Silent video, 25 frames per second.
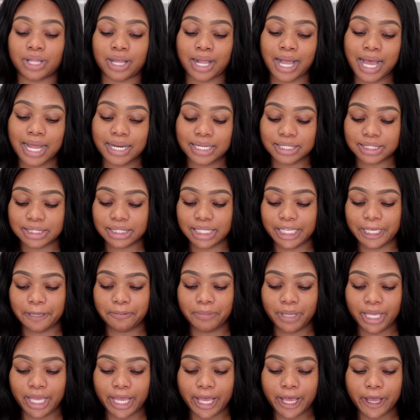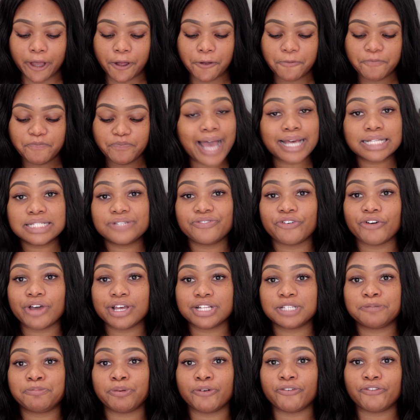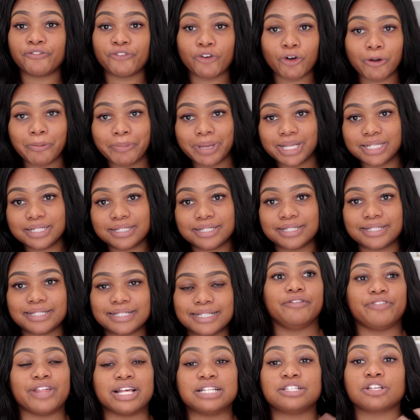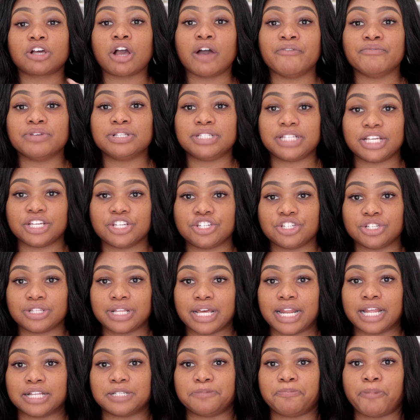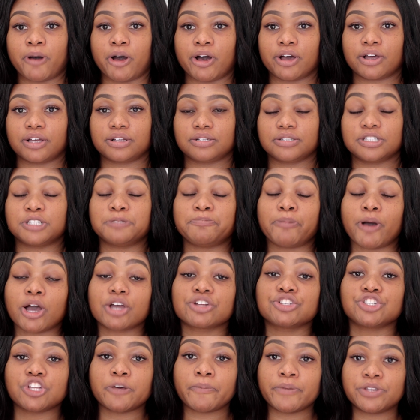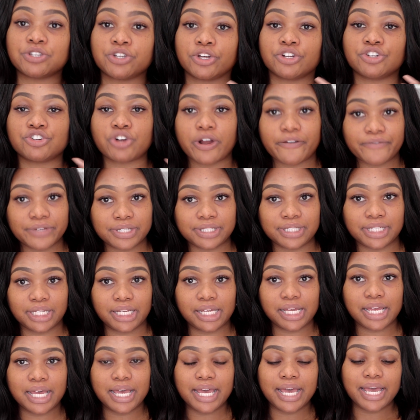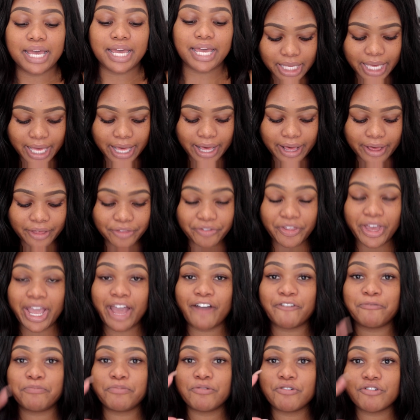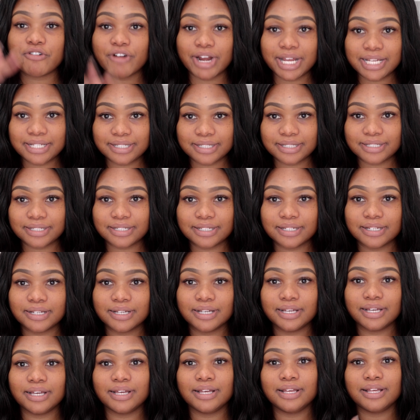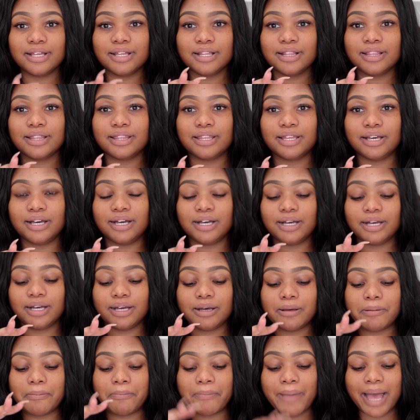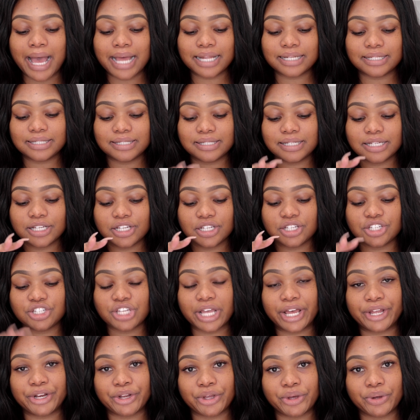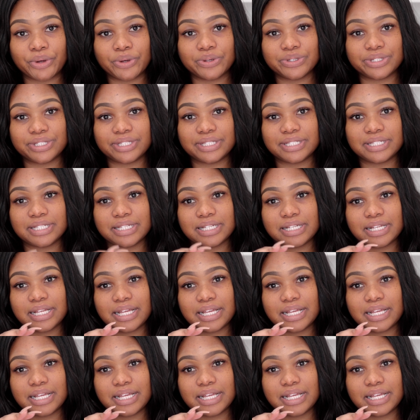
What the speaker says: color scheme here. As for its performance, that's the conversation that has sparked so much controversy. Yeah, they have pressed the matte shadows